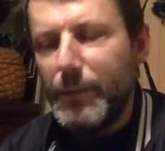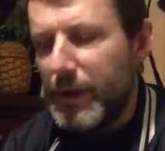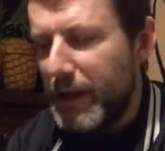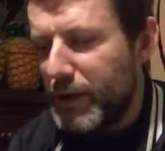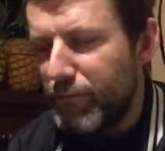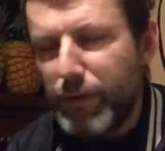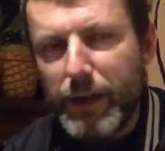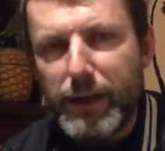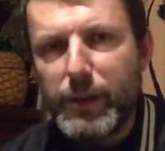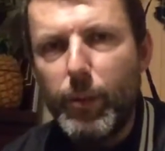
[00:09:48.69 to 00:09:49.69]
He had to
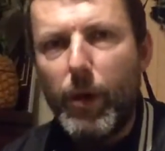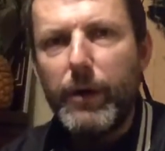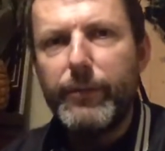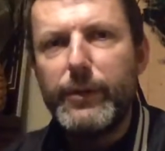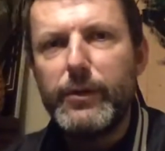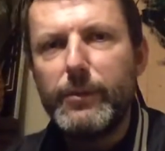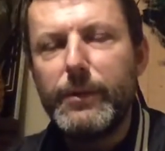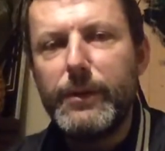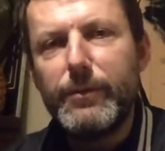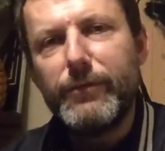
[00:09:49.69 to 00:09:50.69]
ring his wife and
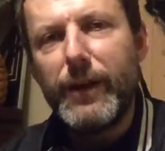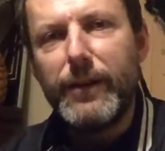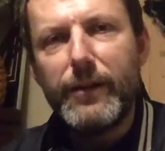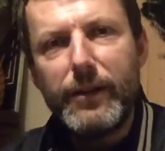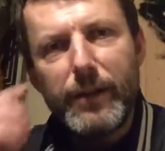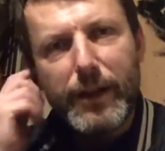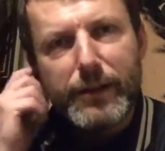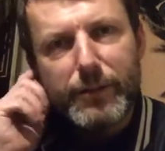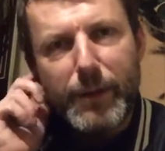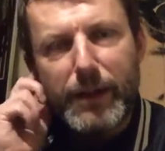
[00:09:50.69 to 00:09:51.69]
somebody was round and he had
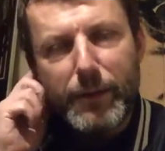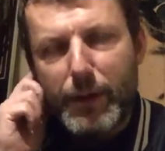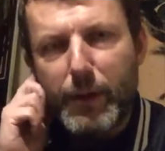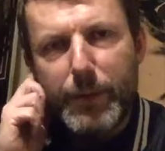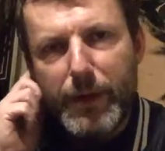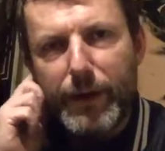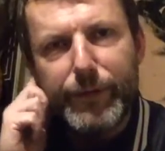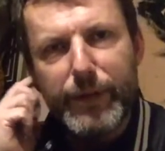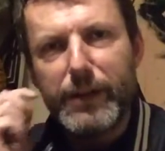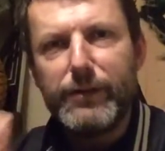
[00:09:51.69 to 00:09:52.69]
to make them a cup of
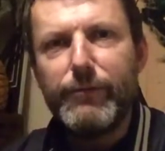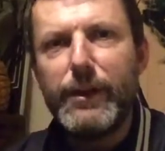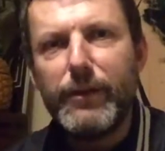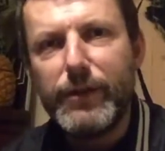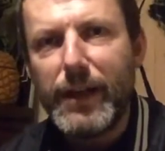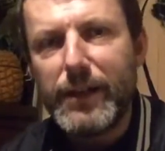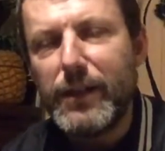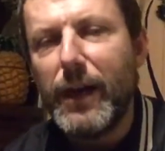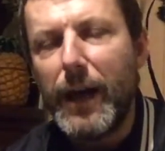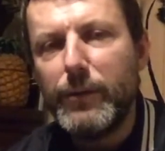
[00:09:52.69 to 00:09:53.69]
coffee. And he had to ring her and ask
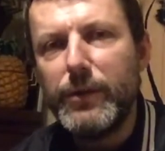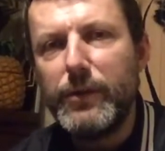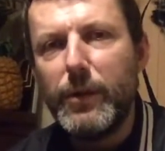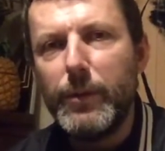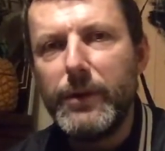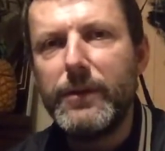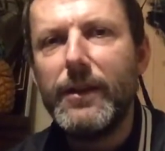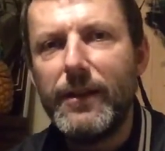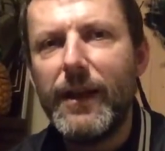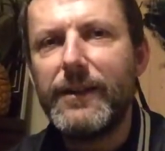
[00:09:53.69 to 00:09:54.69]
her how to do it.
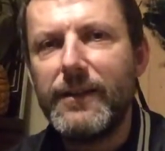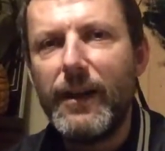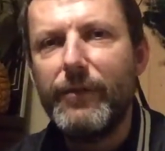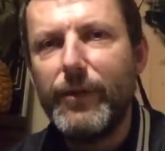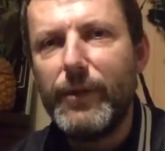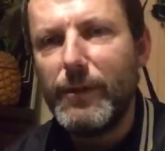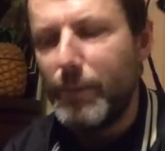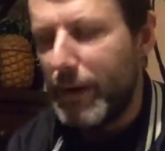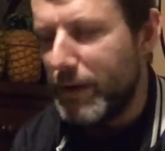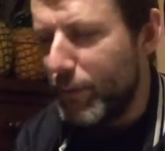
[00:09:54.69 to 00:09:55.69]
That's how fucking
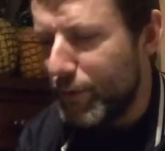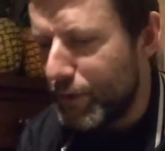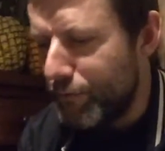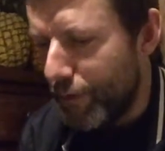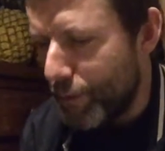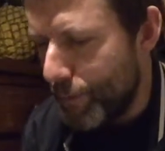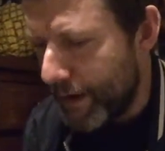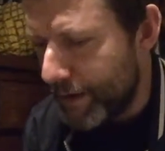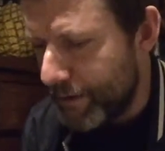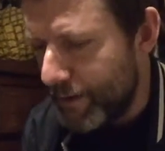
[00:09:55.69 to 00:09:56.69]
bad there was. A grown
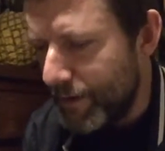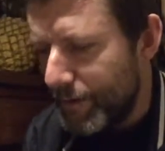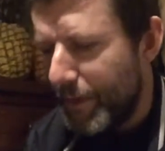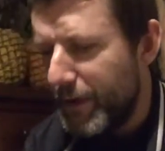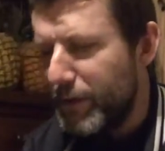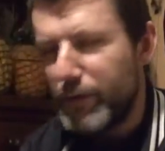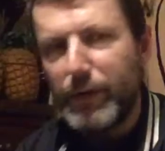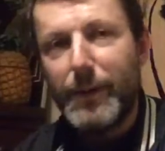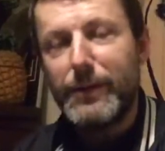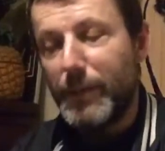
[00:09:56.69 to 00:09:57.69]
man. And he doesn't
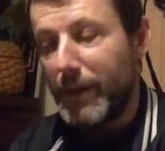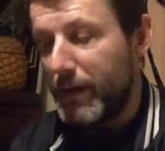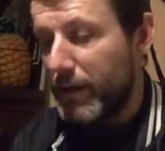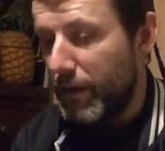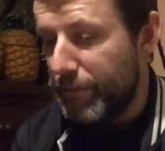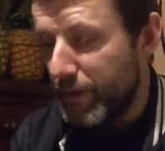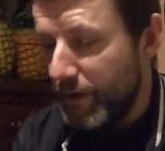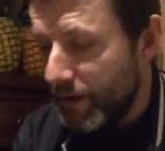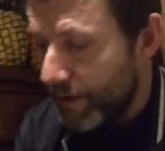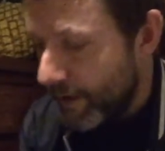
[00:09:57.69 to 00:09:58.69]
know how to make a coffee.
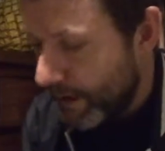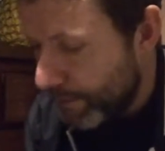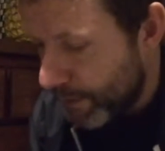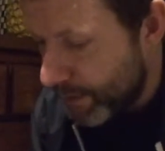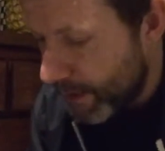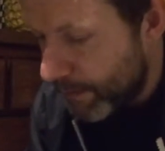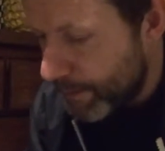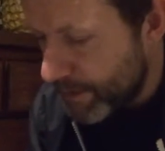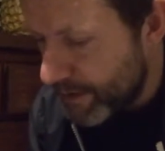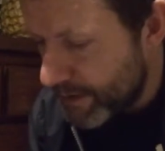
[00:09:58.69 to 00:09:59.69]
And Michael
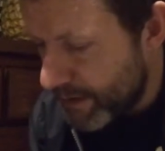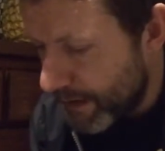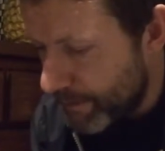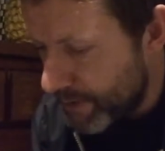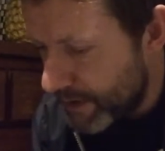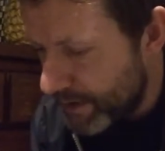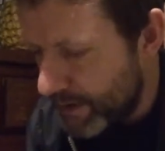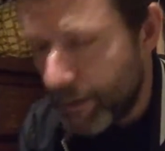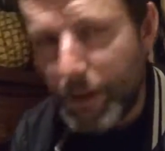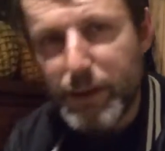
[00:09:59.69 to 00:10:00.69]
Owen was the same. Said he
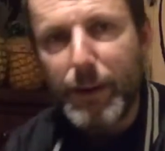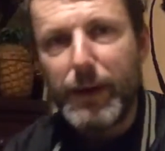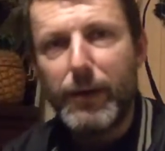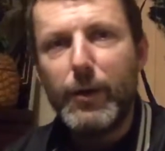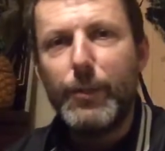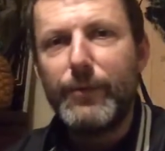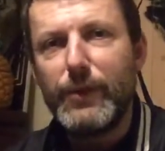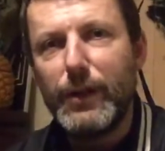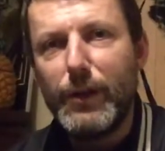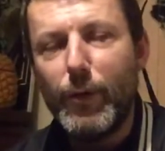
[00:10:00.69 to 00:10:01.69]
didn't know how to make a cup of
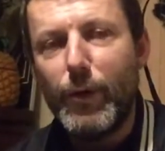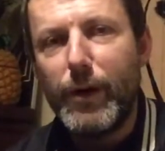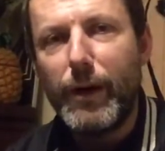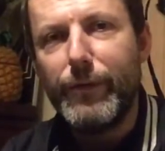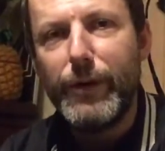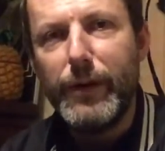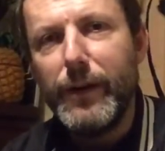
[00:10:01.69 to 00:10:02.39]
tea or coffee.